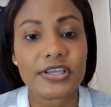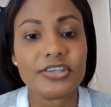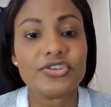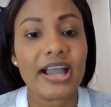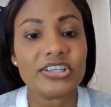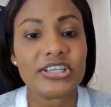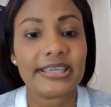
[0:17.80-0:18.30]
a
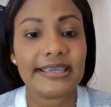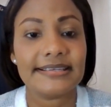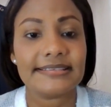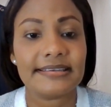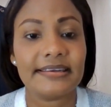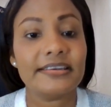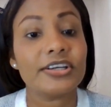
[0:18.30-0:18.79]
tragic
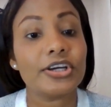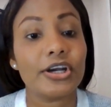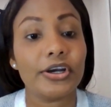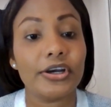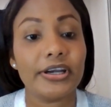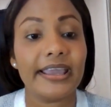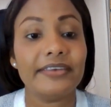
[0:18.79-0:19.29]
incident
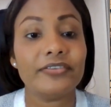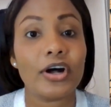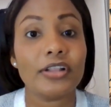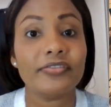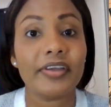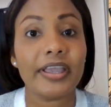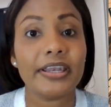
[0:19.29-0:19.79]
occurred
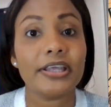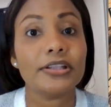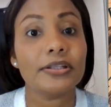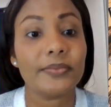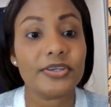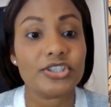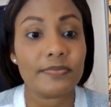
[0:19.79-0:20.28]
involving
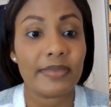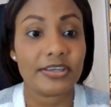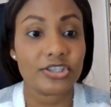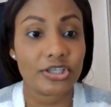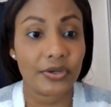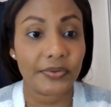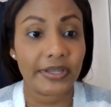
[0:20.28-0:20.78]
Luigi
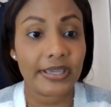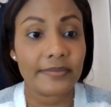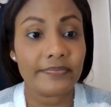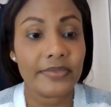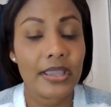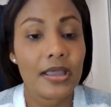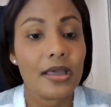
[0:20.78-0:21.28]
Mangione,
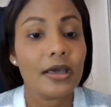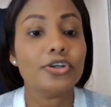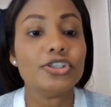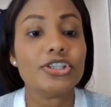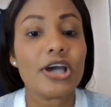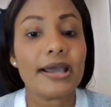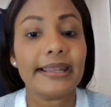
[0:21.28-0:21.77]

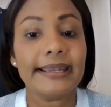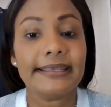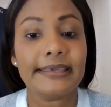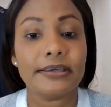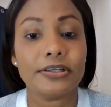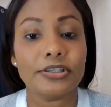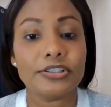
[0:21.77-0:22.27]
who shot and
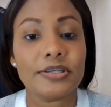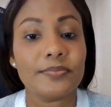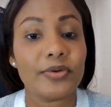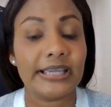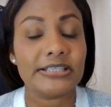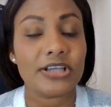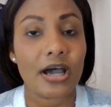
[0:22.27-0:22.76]
killed
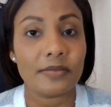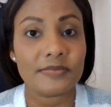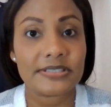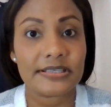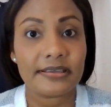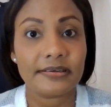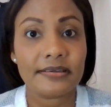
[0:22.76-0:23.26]
Brian
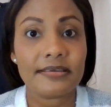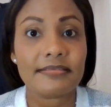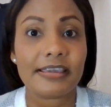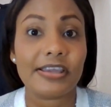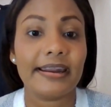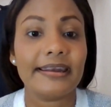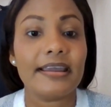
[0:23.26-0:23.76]
Thompson, the
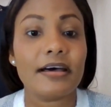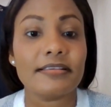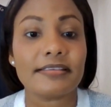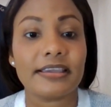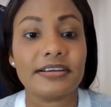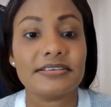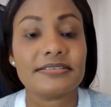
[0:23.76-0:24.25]
United
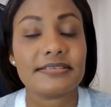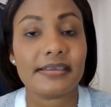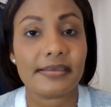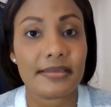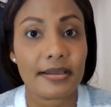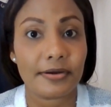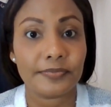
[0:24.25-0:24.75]
Healthcare
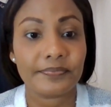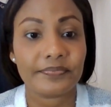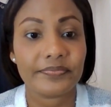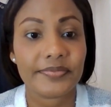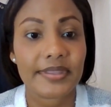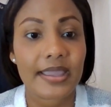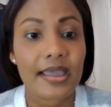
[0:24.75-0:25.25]
CEO.
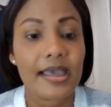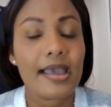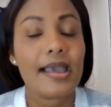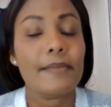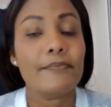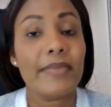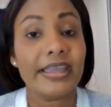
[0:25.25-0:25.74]

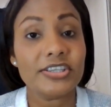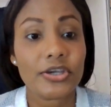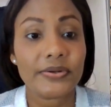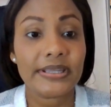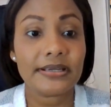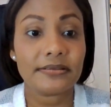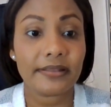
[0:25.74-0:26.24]

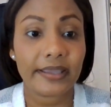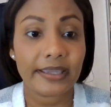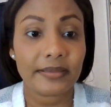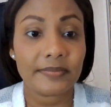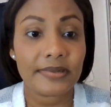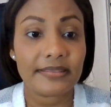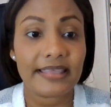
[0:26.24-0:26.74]
Mangione
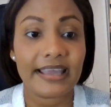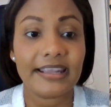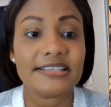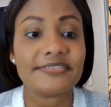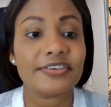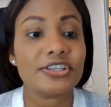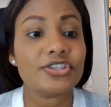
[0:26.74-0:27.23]
claimed that
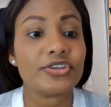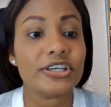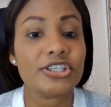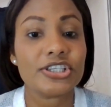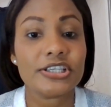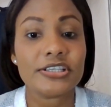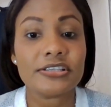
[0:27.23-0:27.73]
his
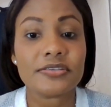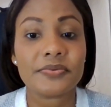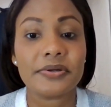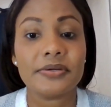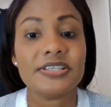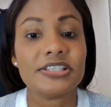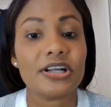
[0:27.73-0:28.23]
frustrations
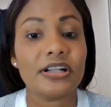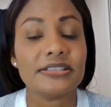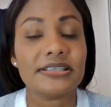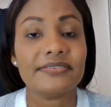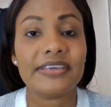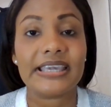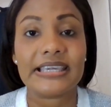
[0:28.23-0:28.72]
were a
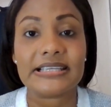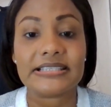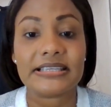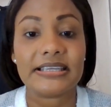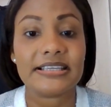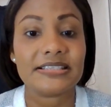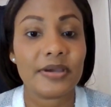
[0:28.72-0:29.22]
result of his
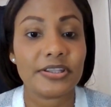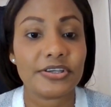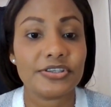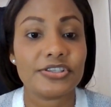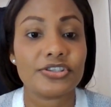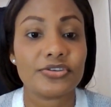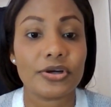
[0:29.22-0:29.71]
and his
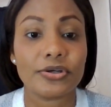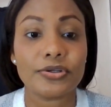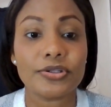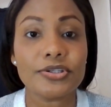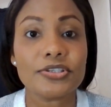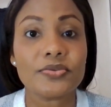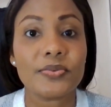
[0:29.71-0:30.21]
mother's
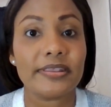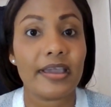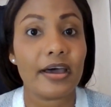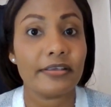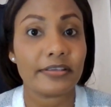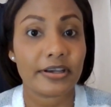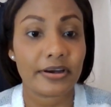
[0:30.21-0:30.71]
struggles with
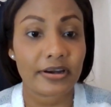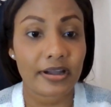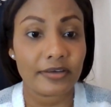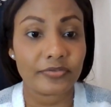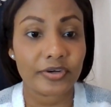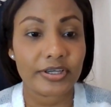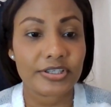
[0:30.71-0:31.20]
healthcare
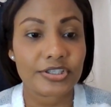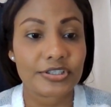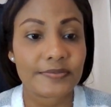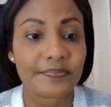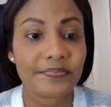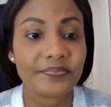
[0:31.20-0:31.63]
coverage.